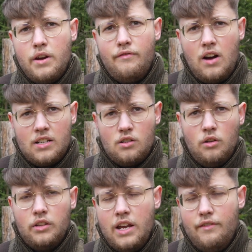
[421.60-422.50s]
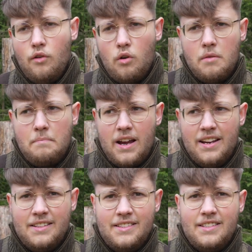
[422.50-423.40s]
pretty fast on the A4, but
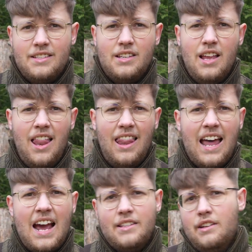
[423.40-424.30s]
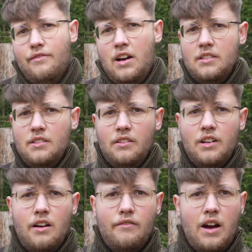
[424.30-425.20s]
it's lightning fast on the
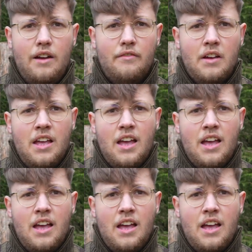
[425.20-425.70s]
R5.